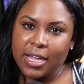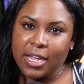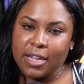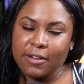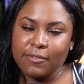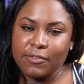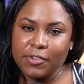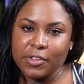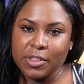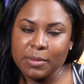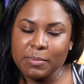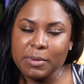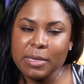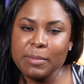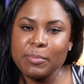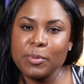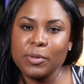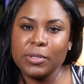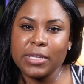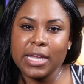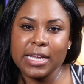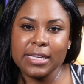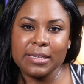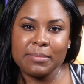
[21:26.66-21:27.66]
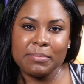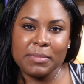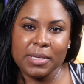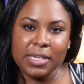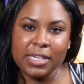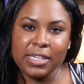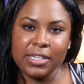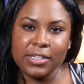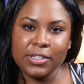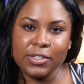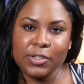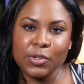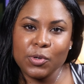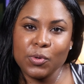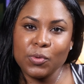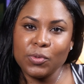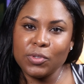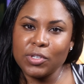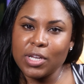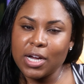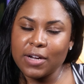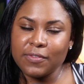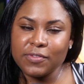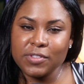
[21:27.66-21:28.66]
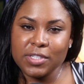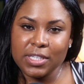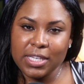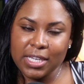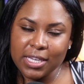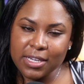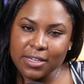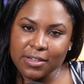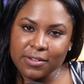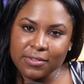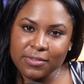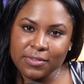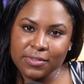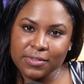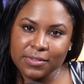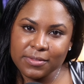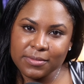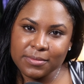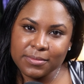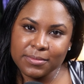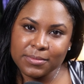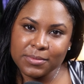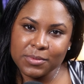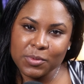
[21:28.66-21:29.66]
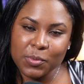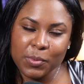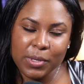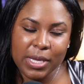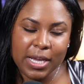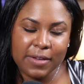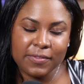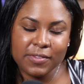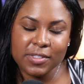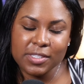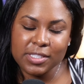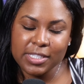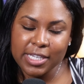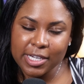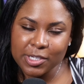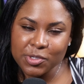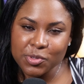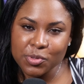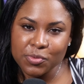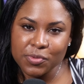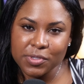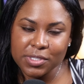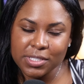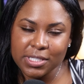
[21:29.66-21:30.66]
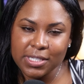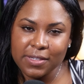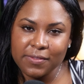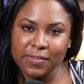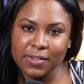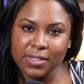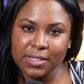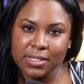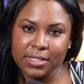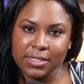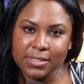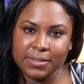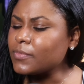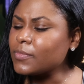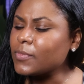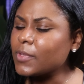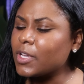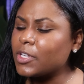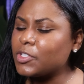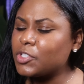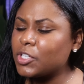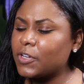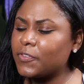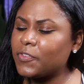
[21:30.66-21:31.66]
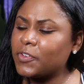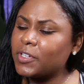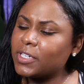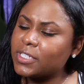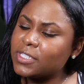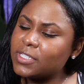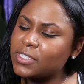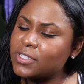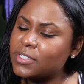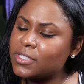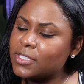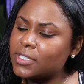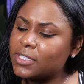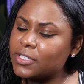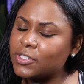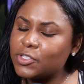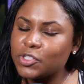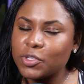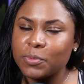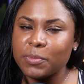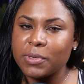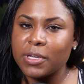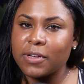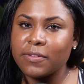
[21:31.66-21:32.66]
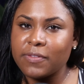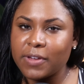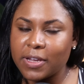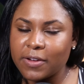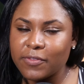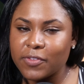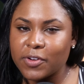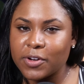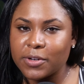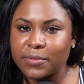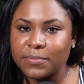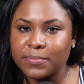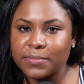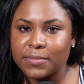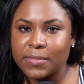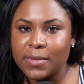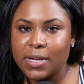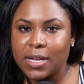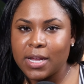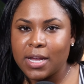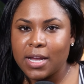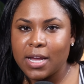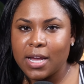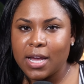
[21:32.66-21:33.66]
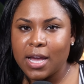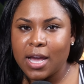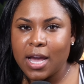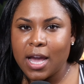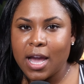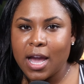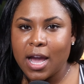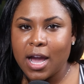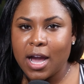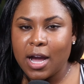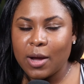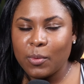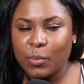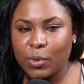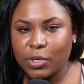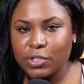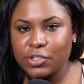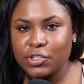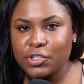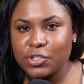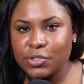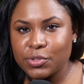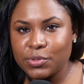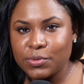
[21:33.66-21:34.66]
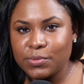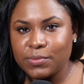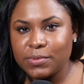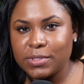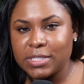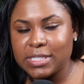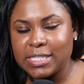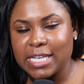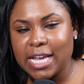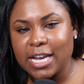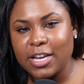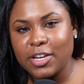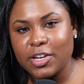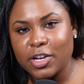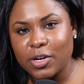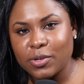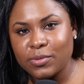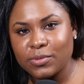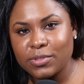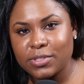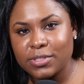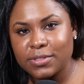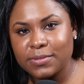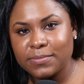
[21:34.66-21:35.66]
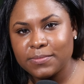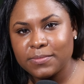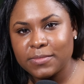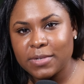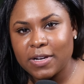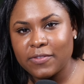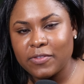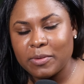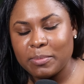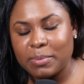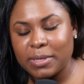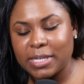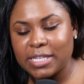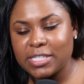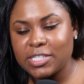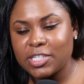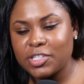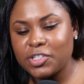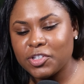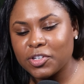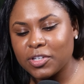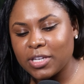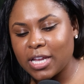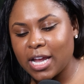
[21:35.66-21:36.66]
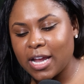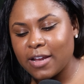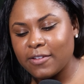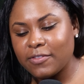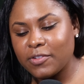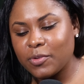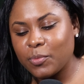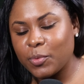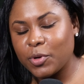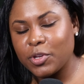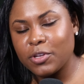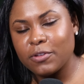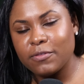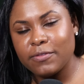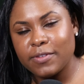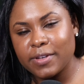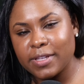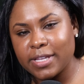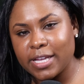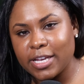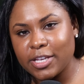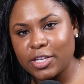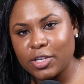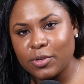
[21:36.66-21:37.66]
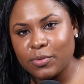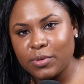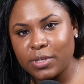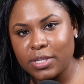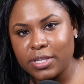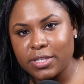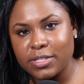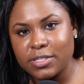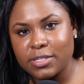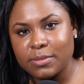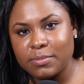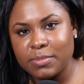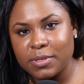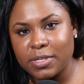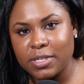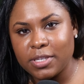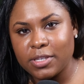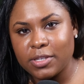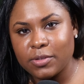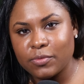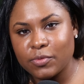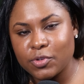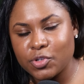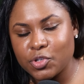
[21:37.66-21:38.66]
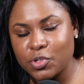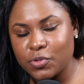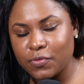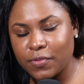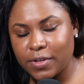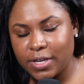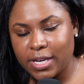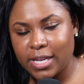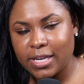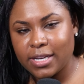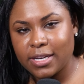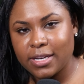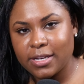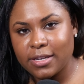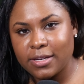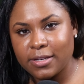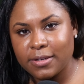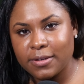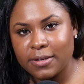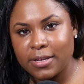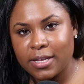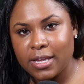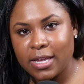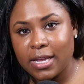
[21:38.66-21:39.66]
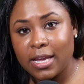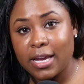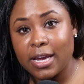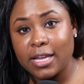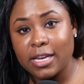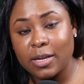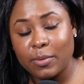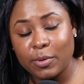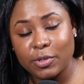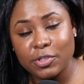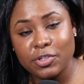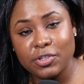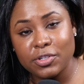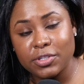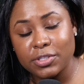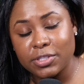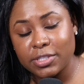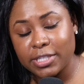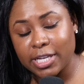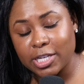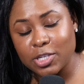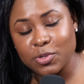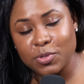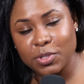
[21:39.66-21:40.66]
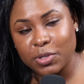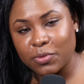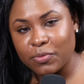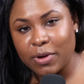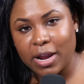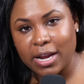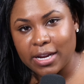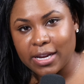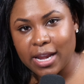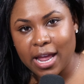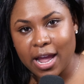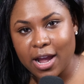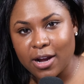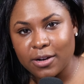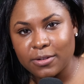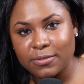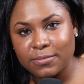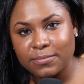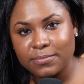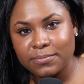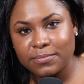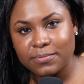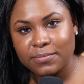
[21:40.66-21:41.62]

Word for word: And for the people like me who love to give, we have to schedule receiving. So if you're listening to this, do me a favor. I want you to take note of a place in your life where you feel like you need to be rejuvenated. And I want you to schedule it right now.